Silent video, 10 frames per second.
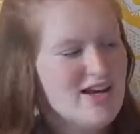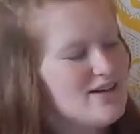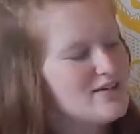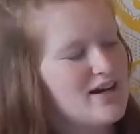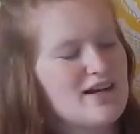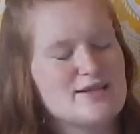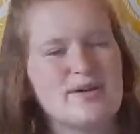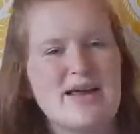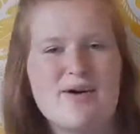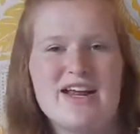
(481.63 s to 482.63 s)
So yeah, it has my
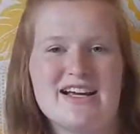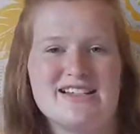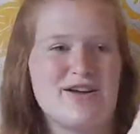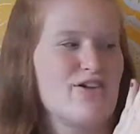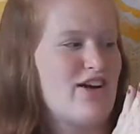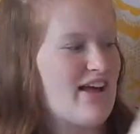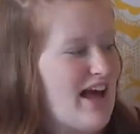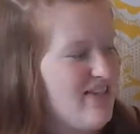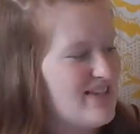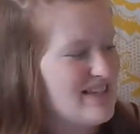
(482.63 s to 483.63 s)
name on it, because I
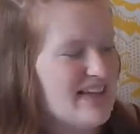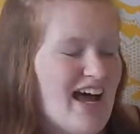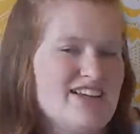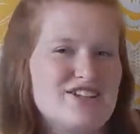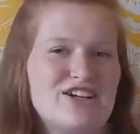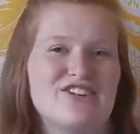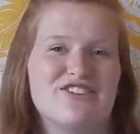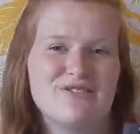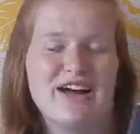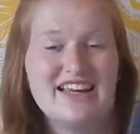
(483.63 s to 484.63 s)
had this last year
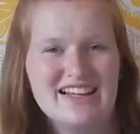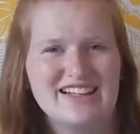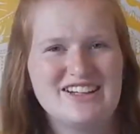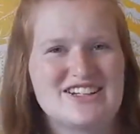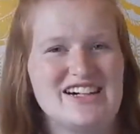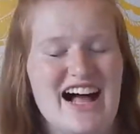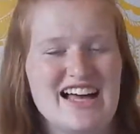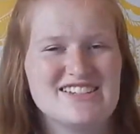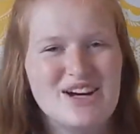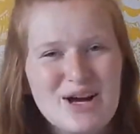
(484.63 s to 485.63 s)
for my English class,